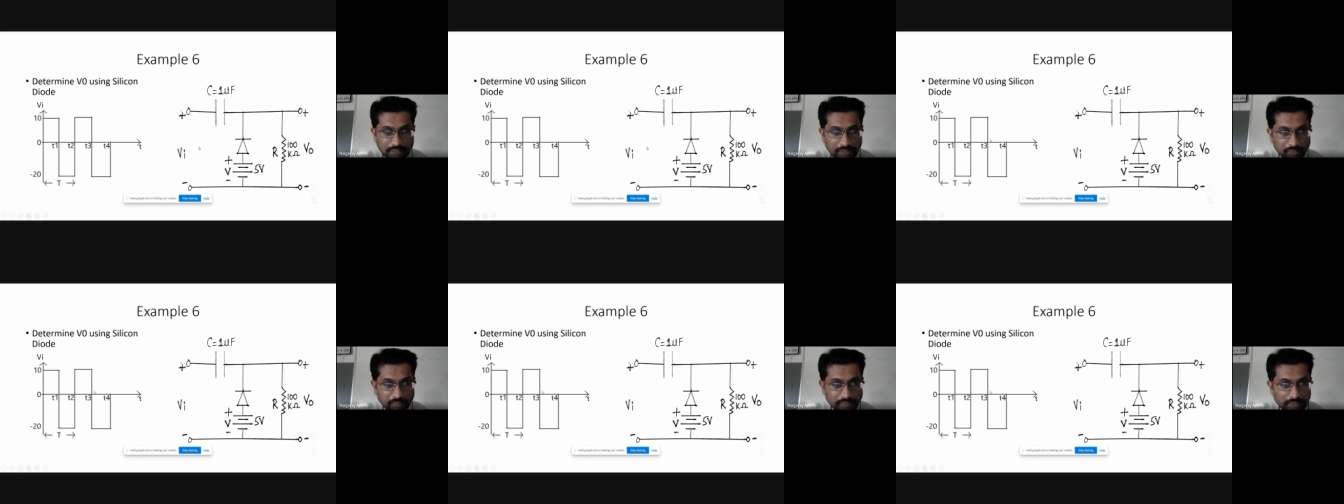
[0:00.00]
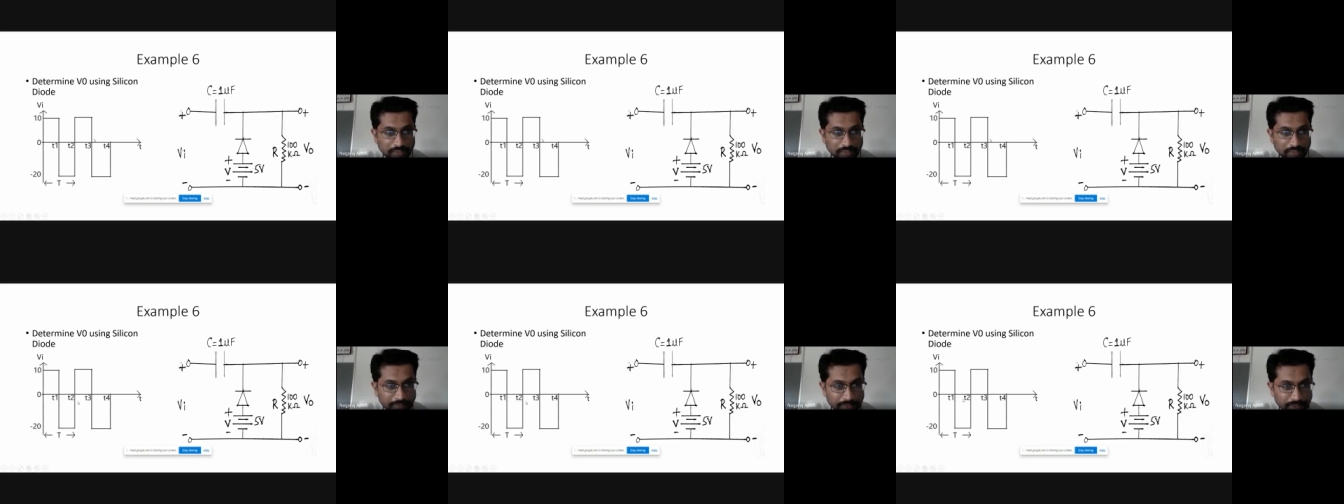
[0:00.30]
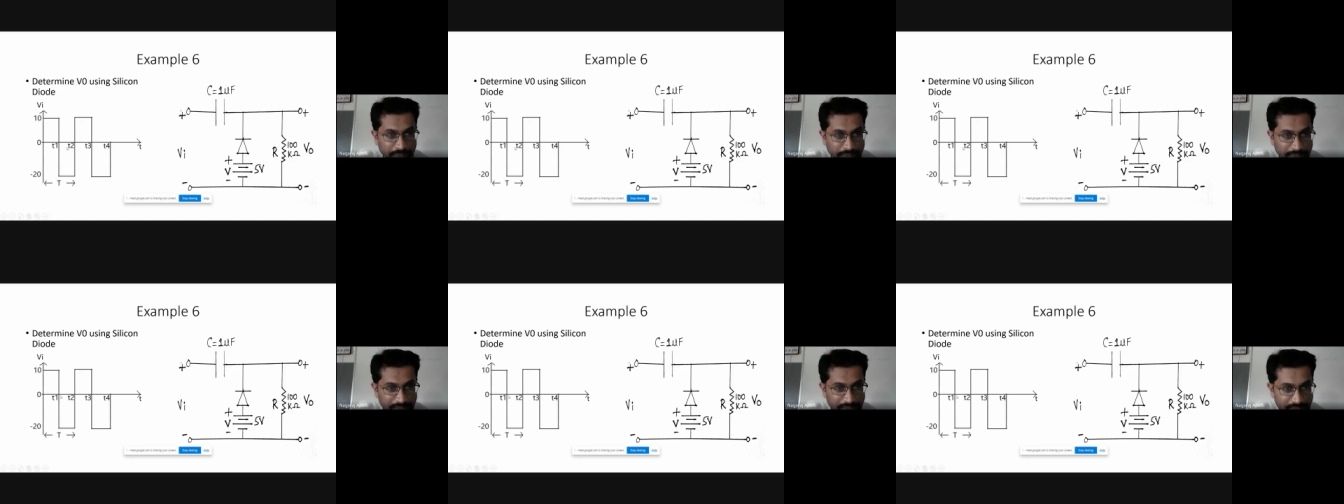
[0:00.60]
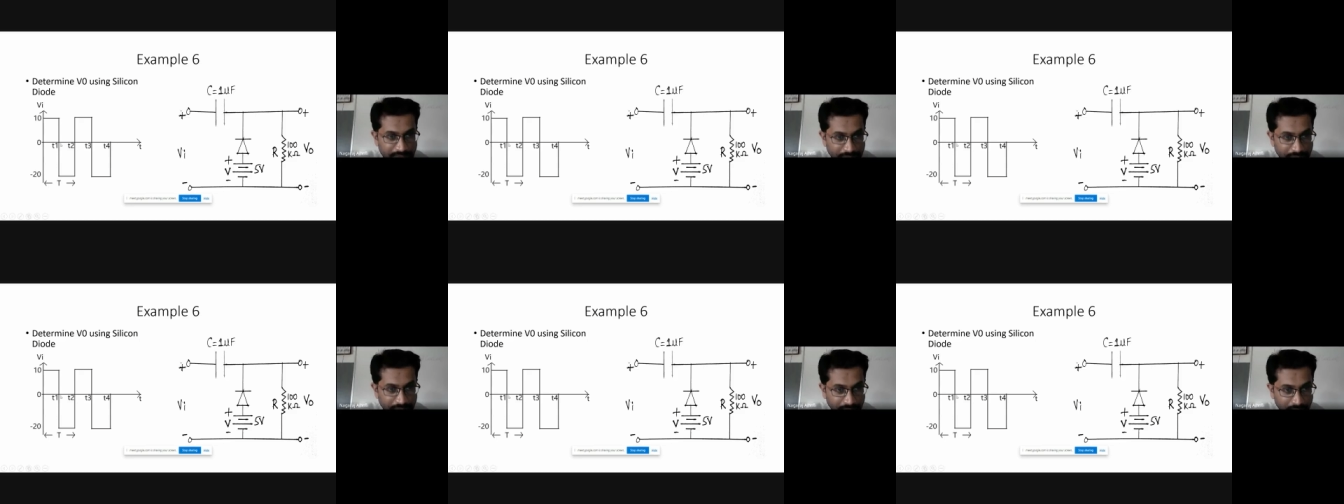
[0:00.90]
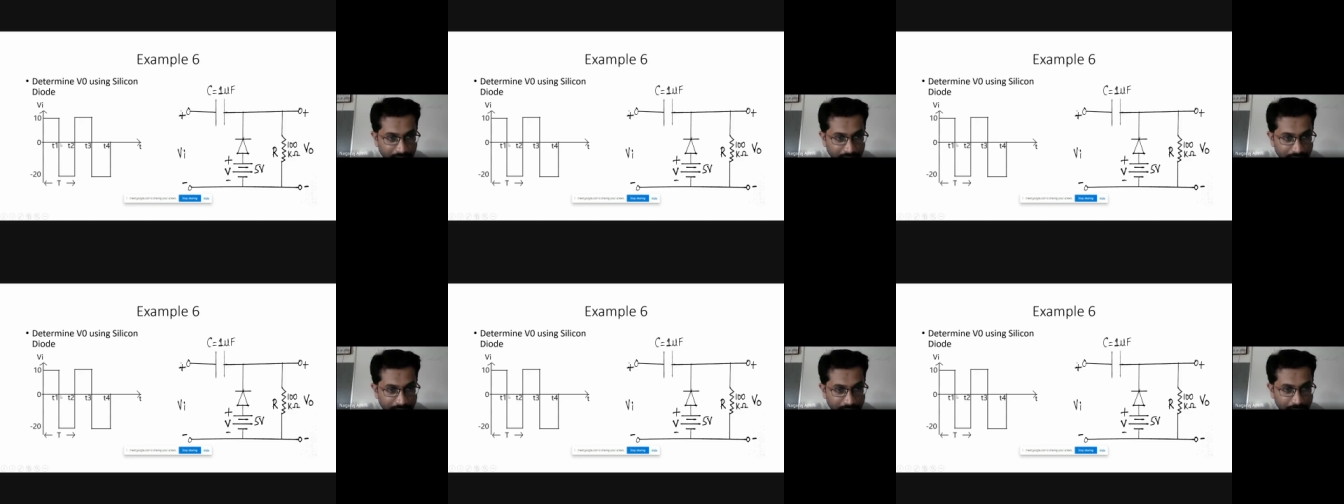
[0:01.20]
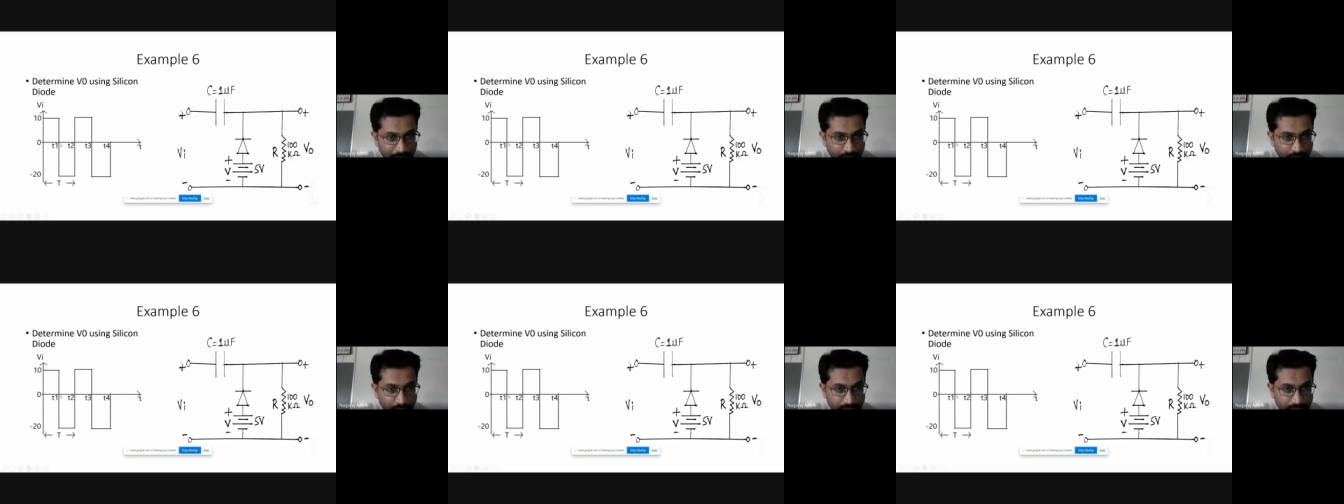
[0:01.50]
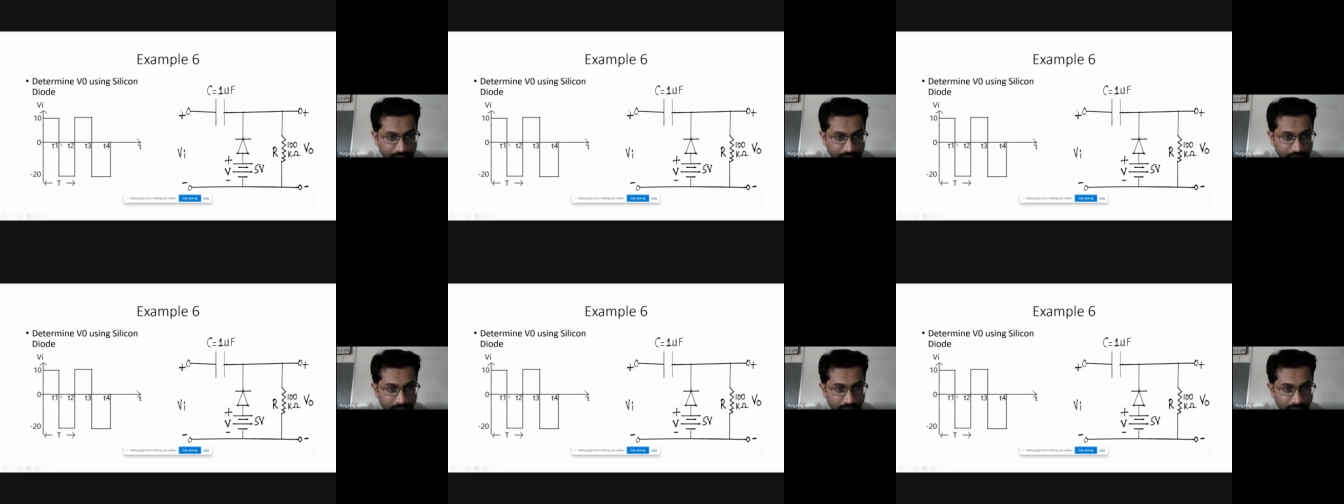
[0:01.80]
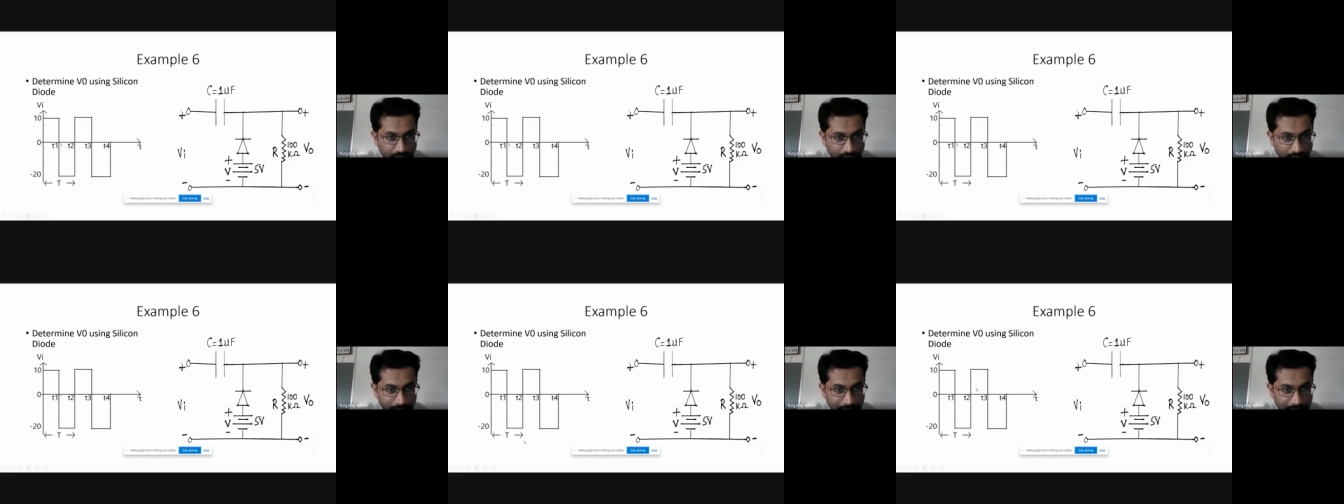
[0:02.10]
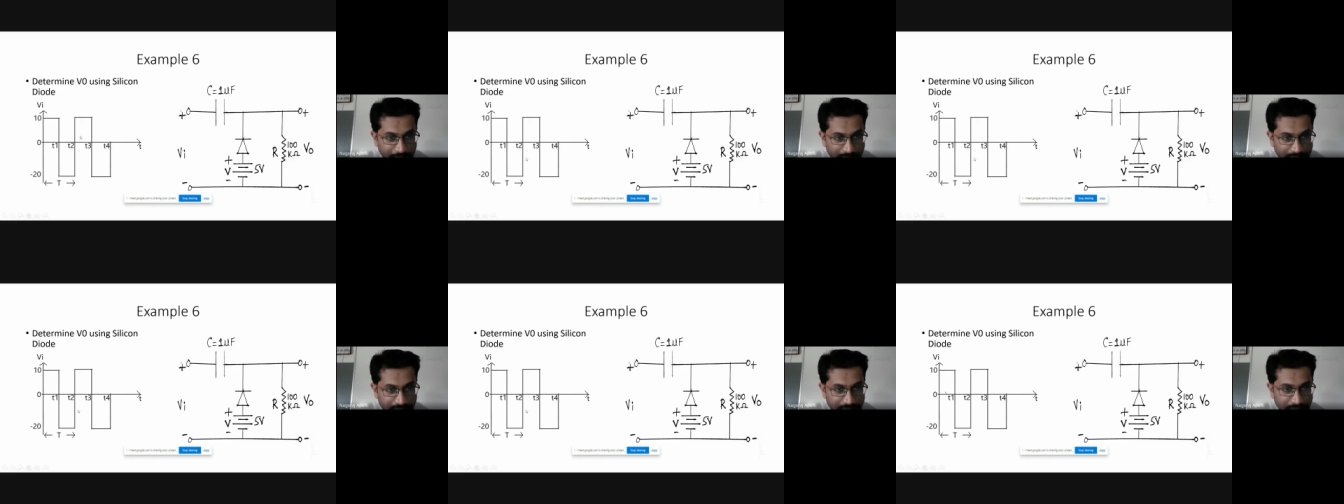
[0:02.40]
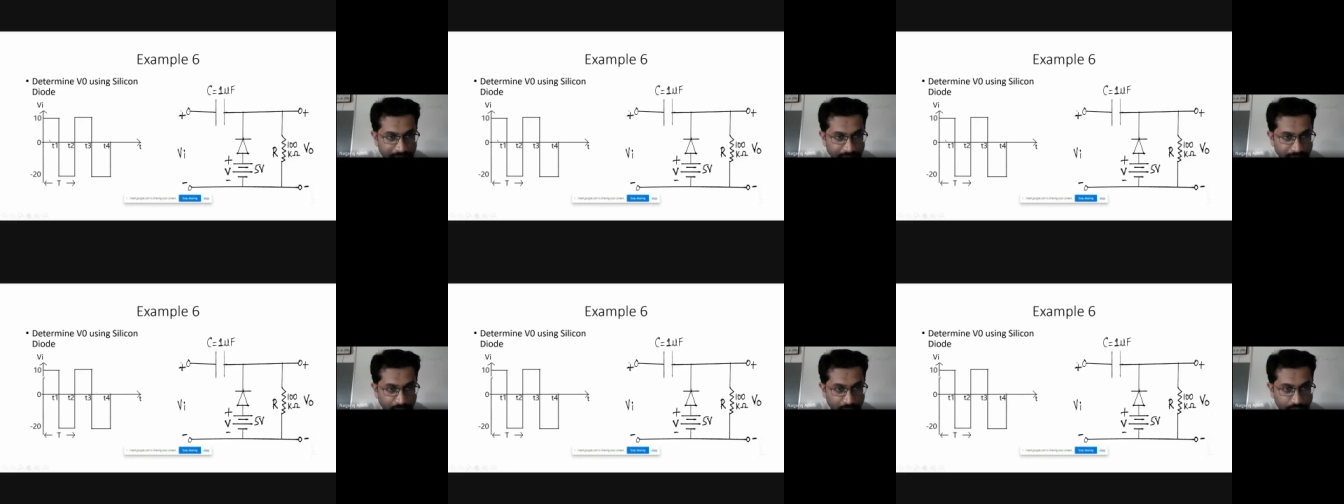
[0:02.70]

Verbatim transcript: now tell me students uh, for which portion it will go forward biased